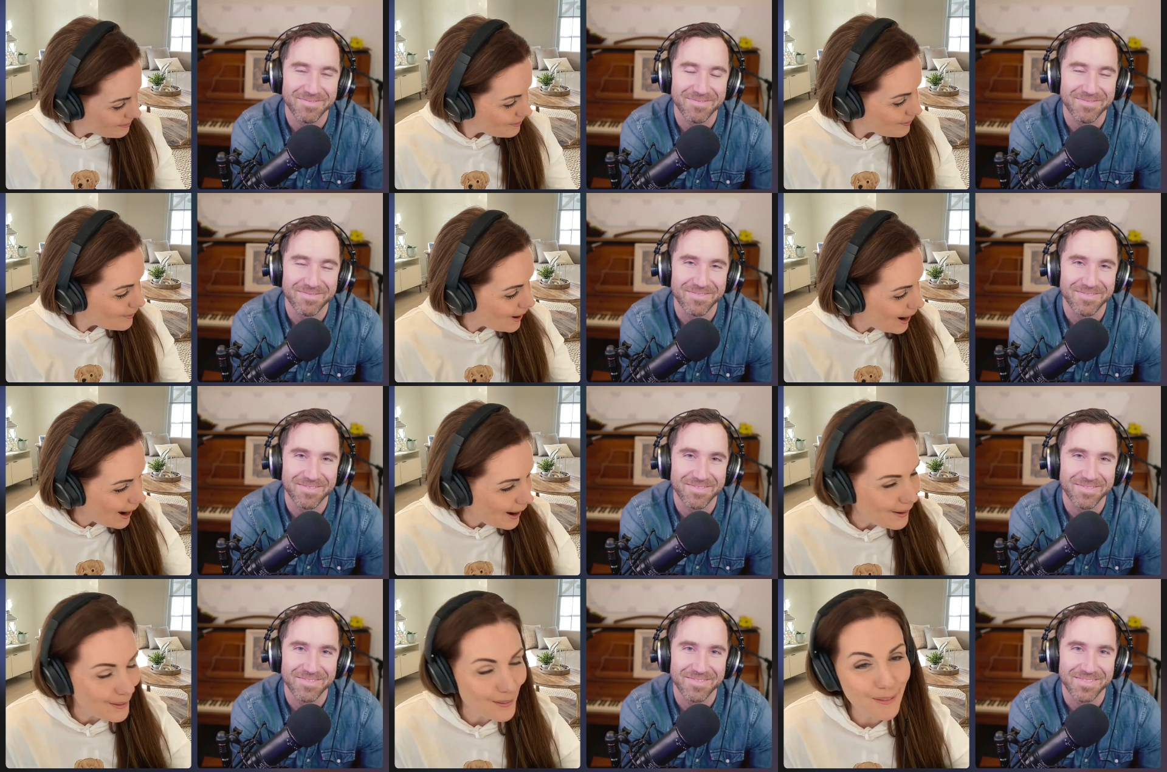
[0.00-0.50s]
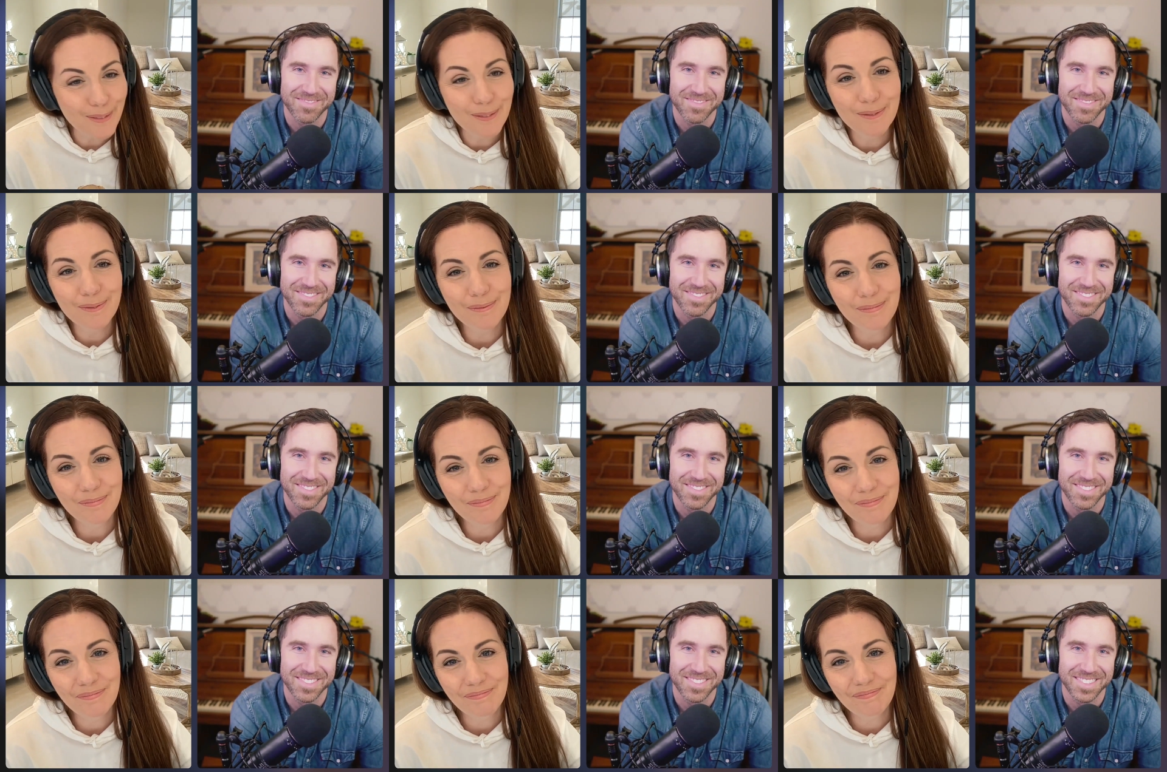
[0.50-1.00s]
Speaker 1: wow.
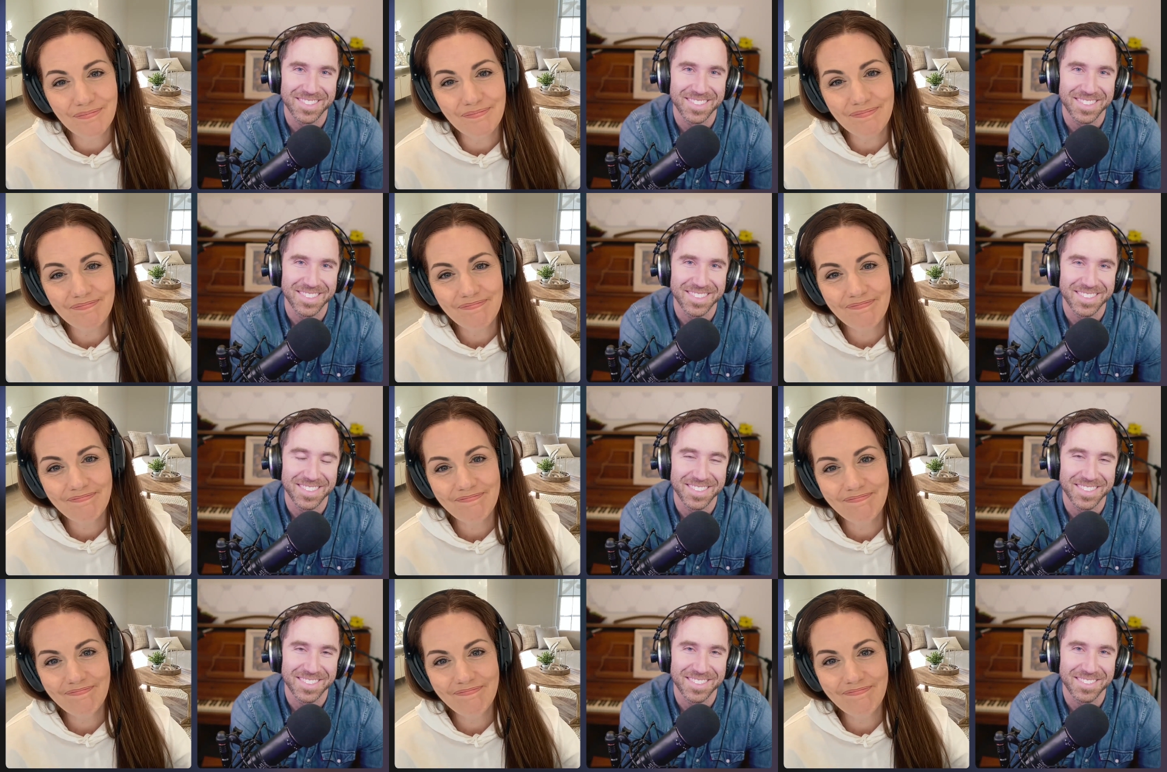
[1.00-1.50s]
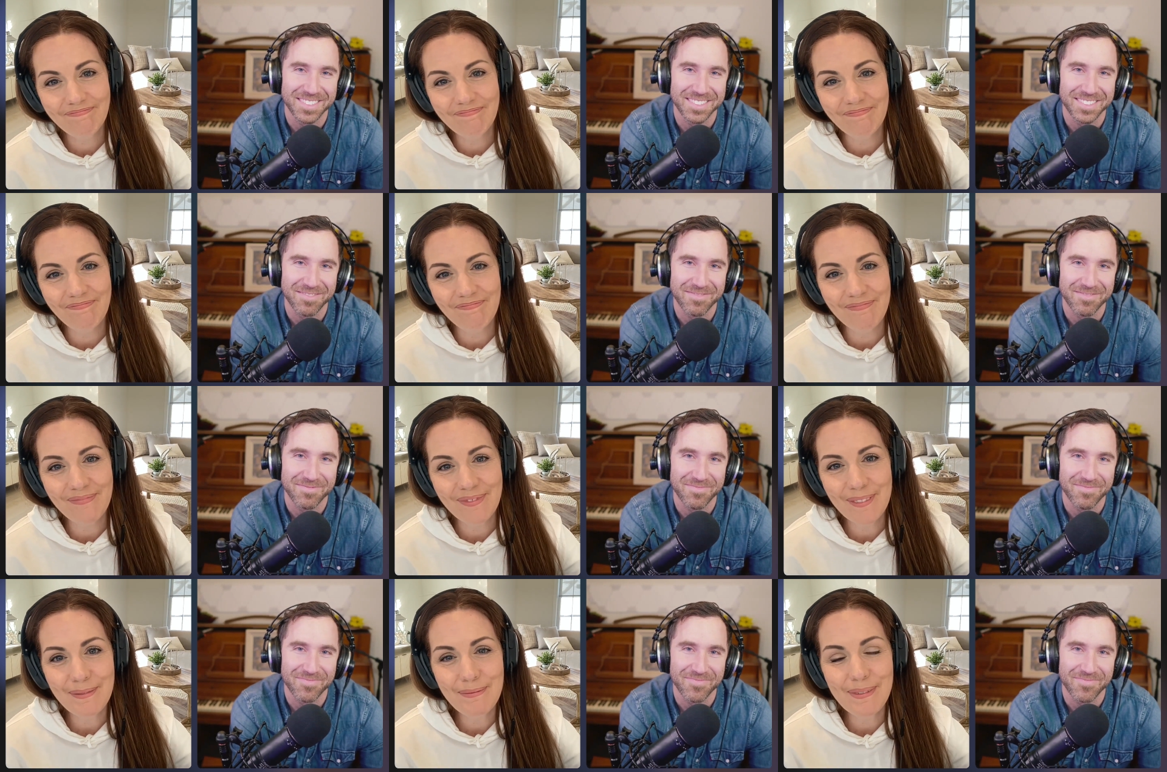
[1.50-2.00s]

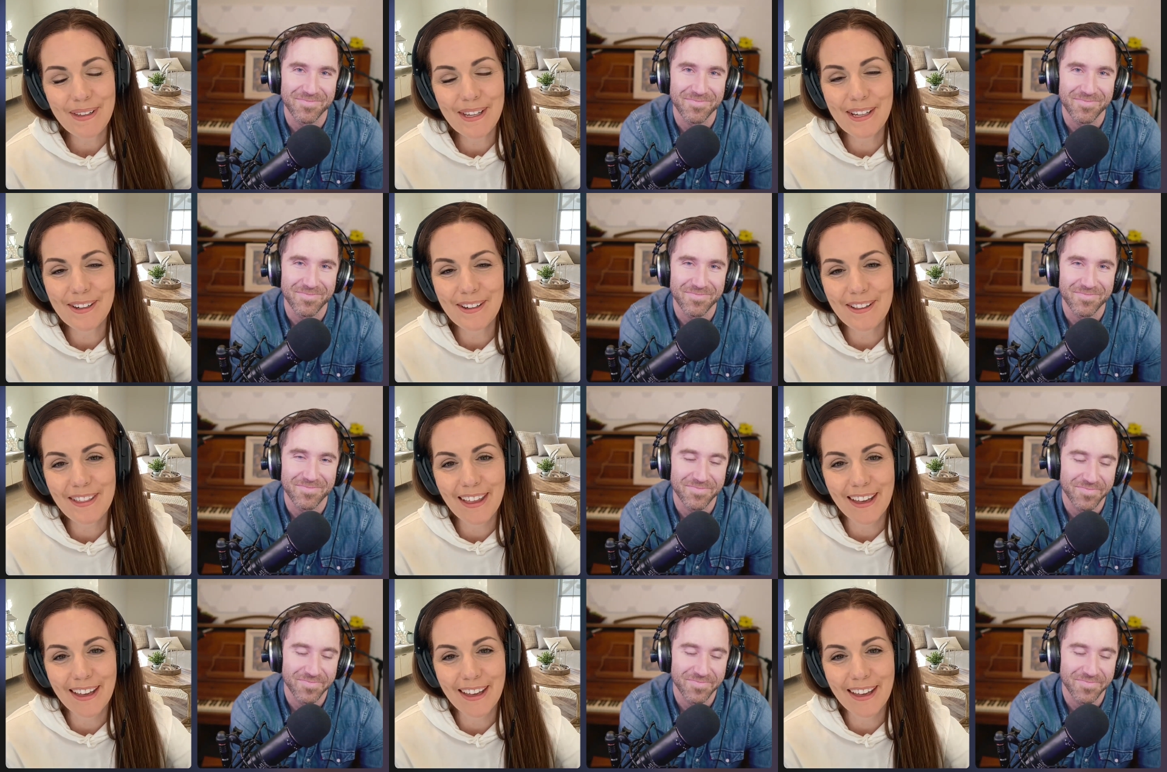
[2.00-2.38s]
Peter,